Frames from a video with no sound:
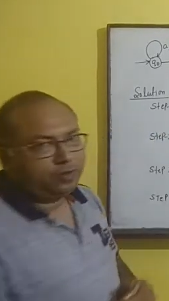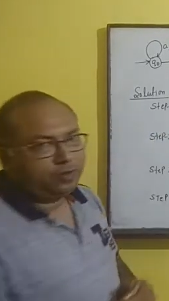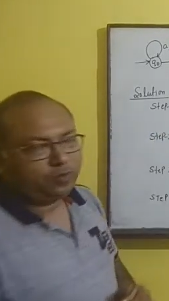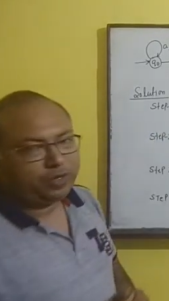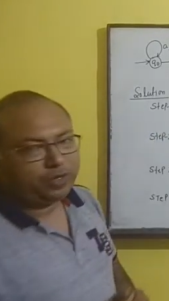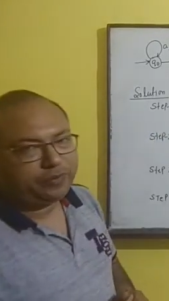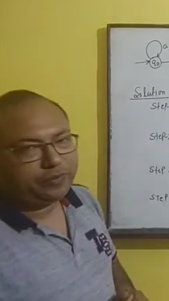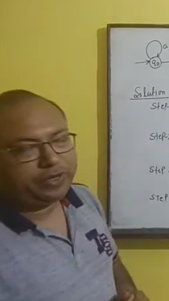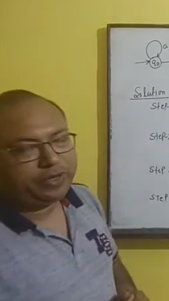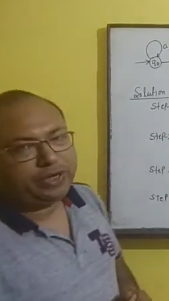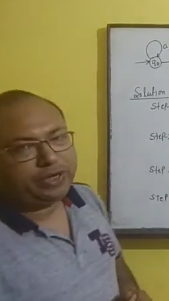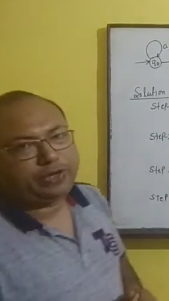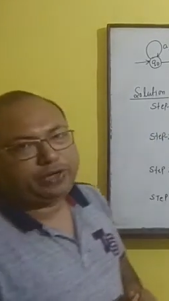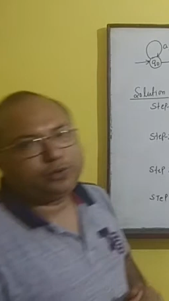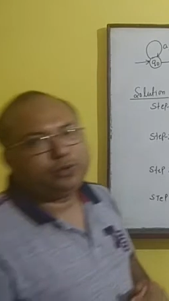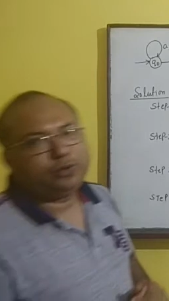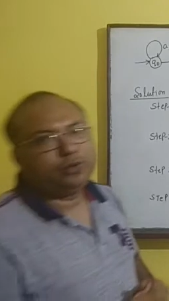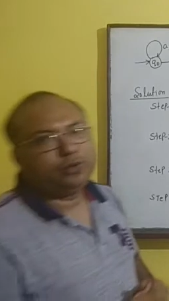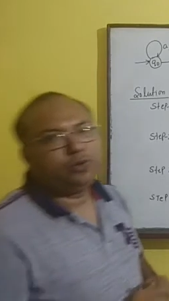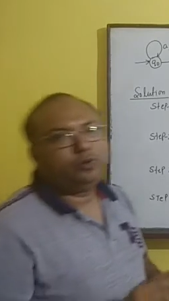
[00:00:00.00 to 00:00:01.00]
What we need
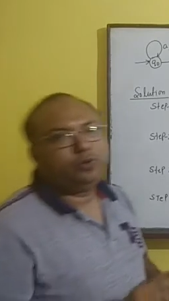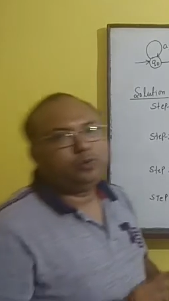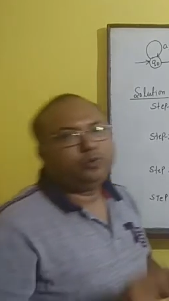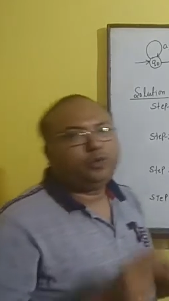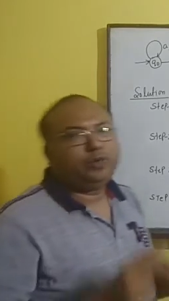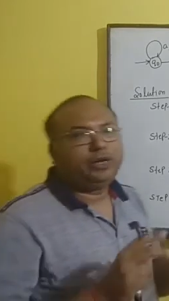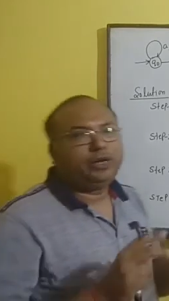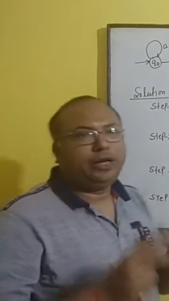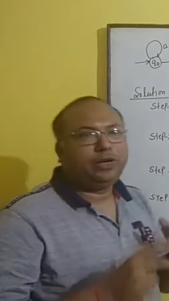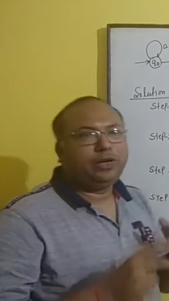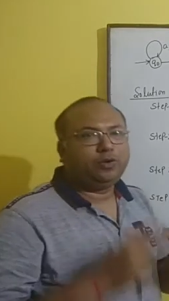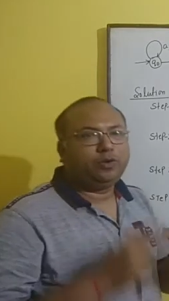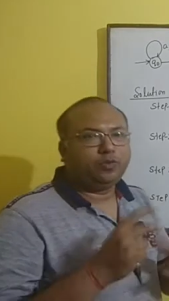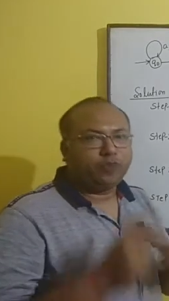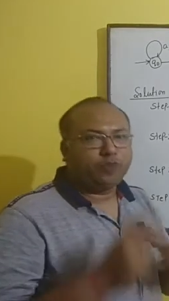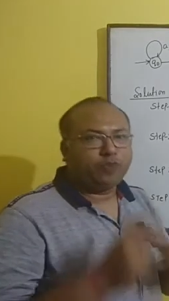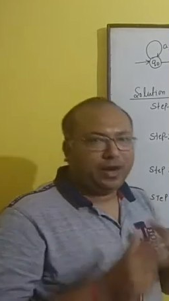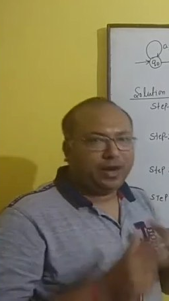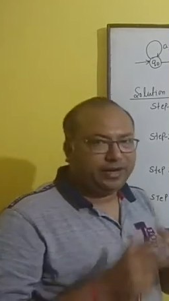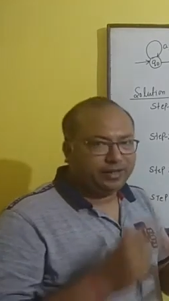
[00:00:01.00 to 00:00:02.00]
to do, we need to
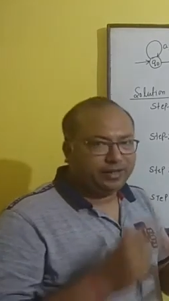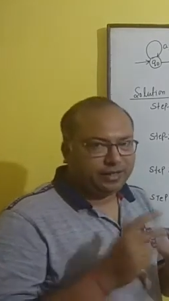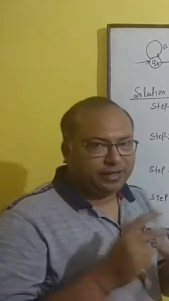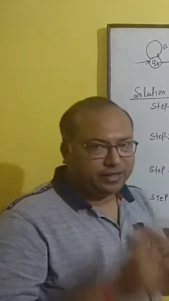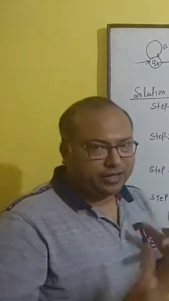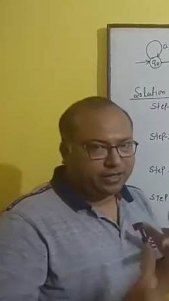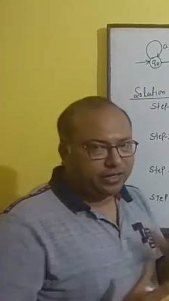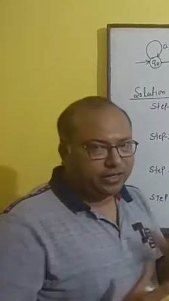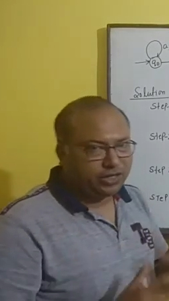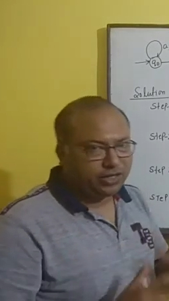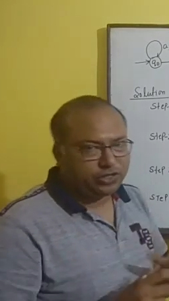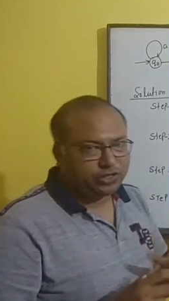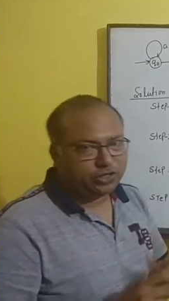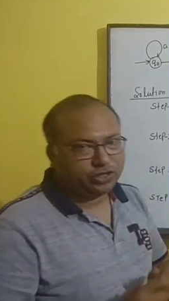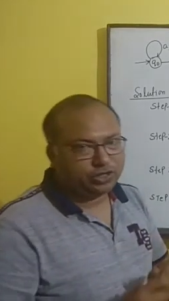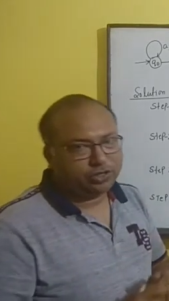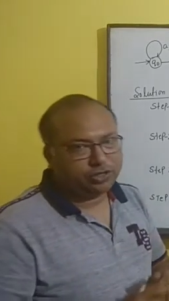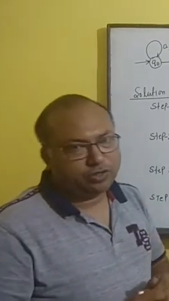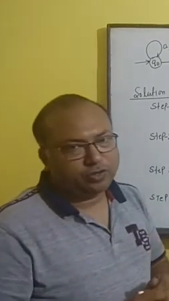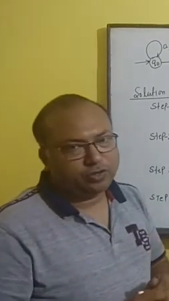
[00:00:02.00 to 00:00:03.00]
find the
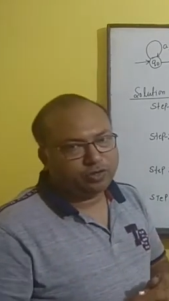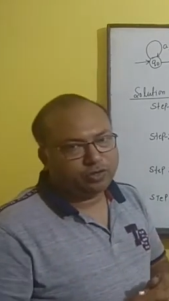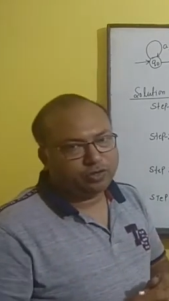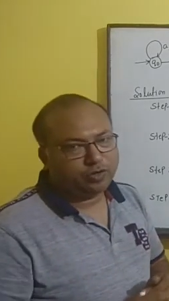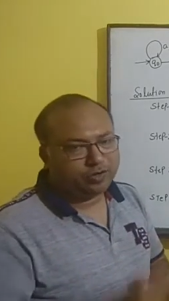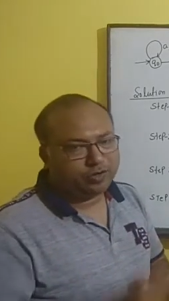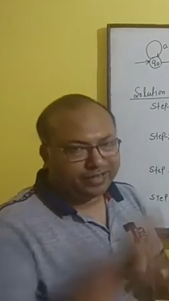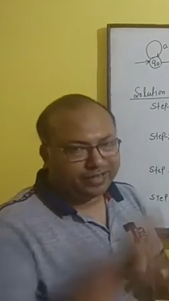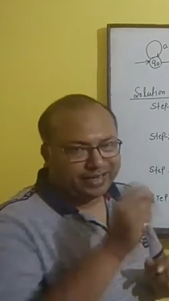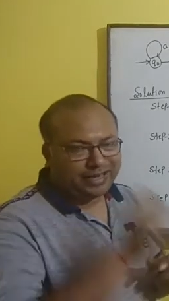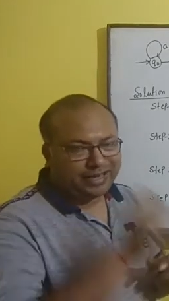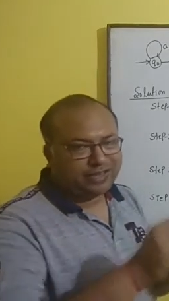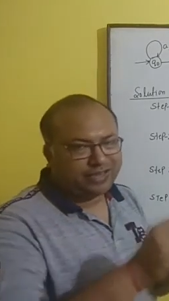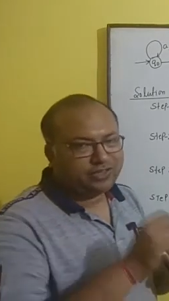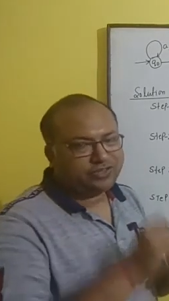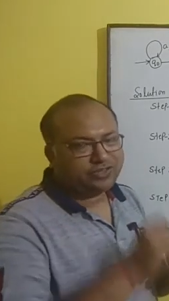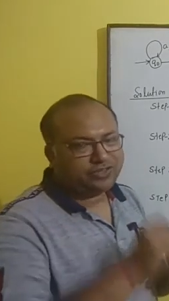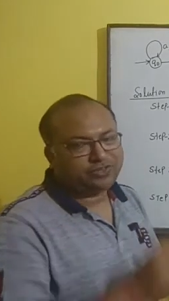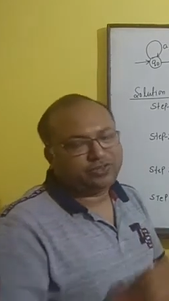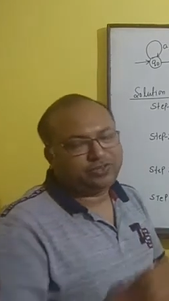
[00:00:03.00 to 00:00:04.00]
transition on
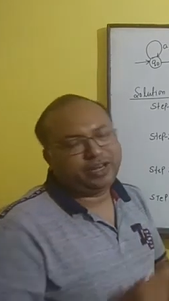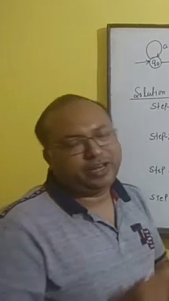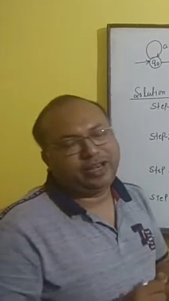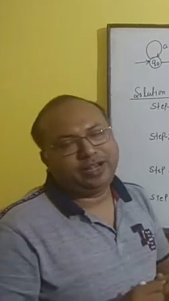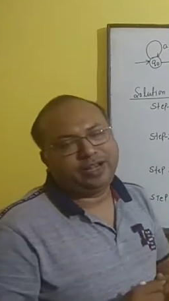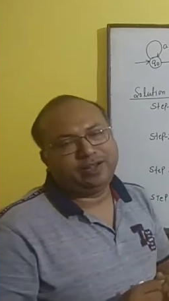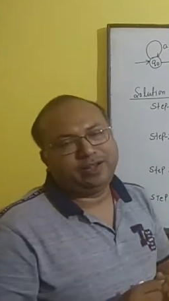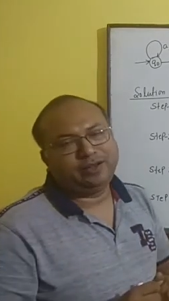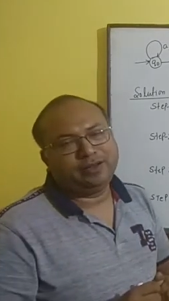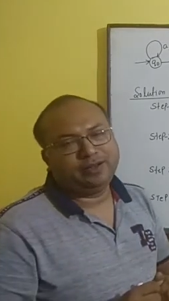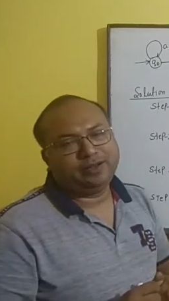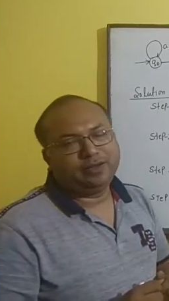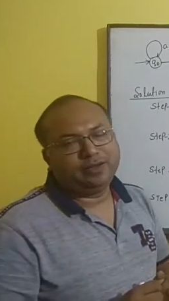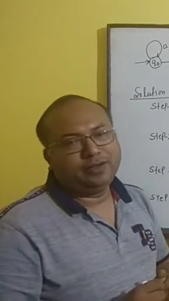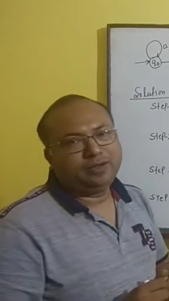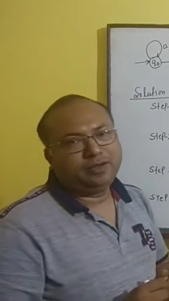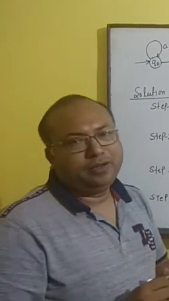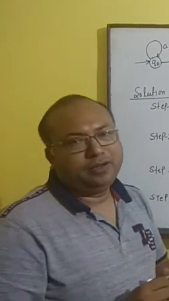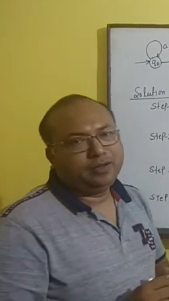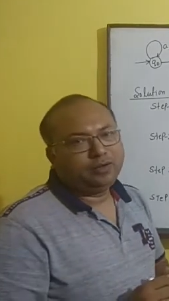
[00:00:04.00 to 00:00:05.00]
each state
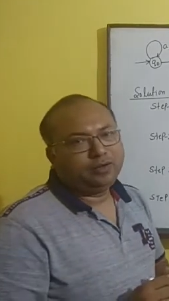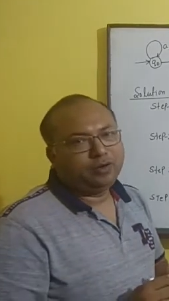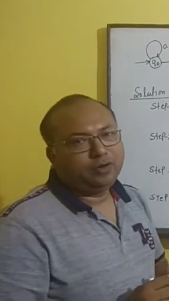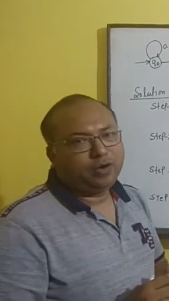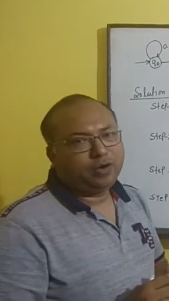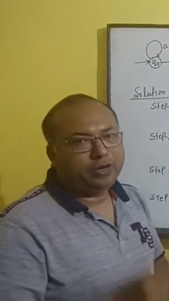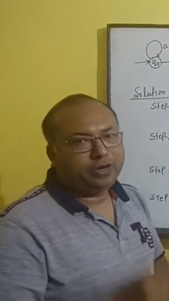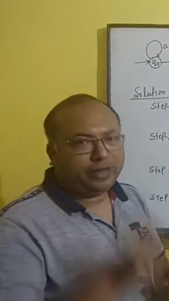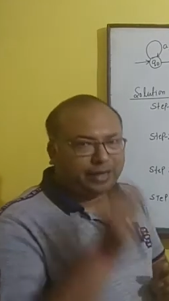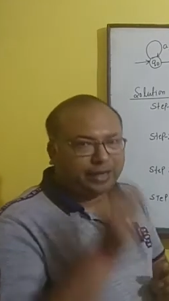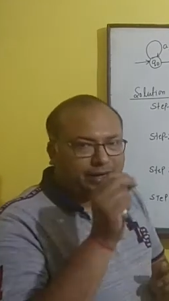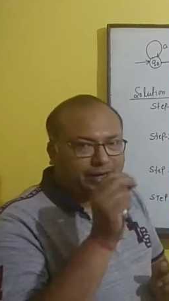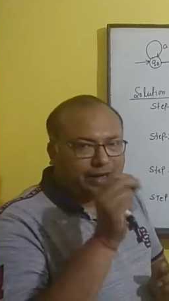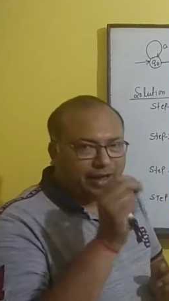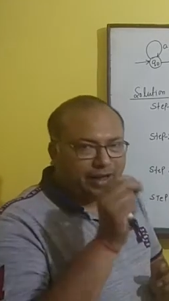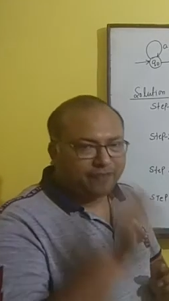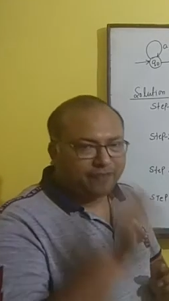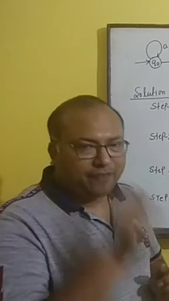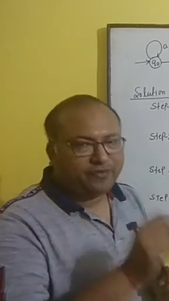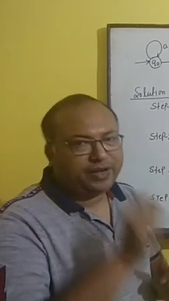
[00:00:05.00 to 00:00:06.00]
on
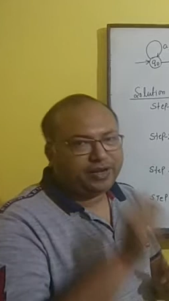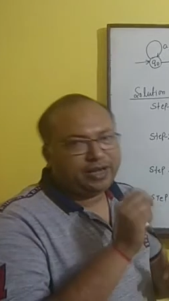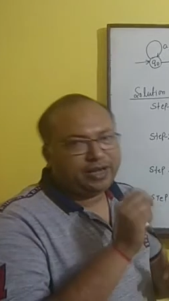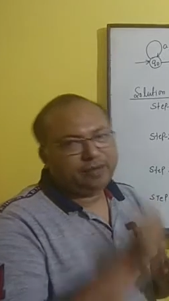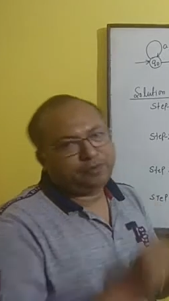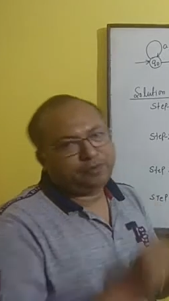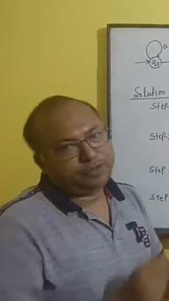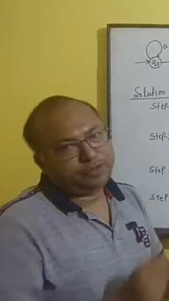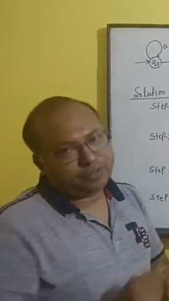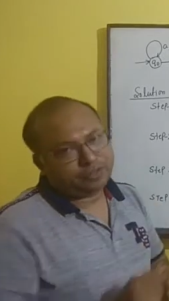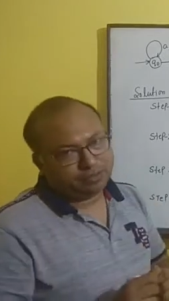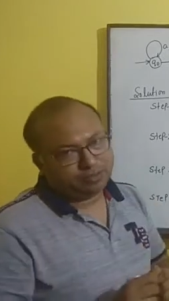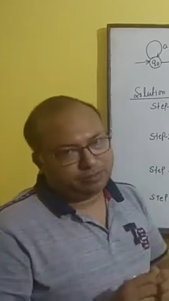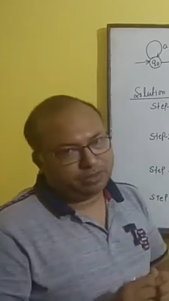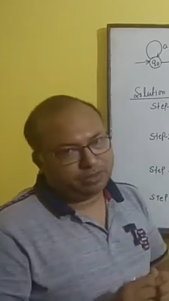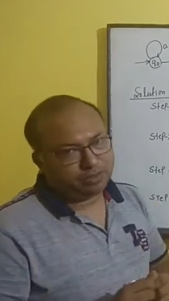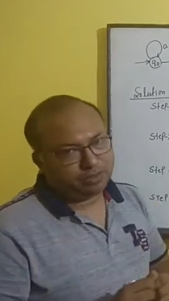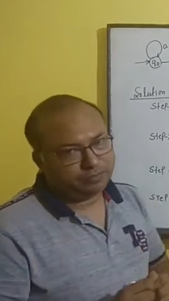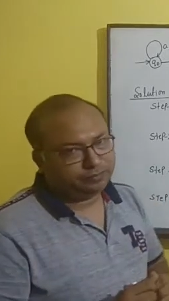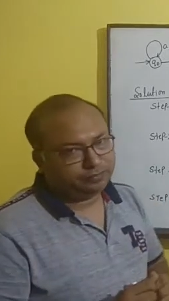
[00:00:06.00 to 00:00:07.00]
every input
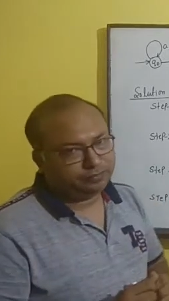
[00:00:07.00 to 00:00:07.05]
symbol.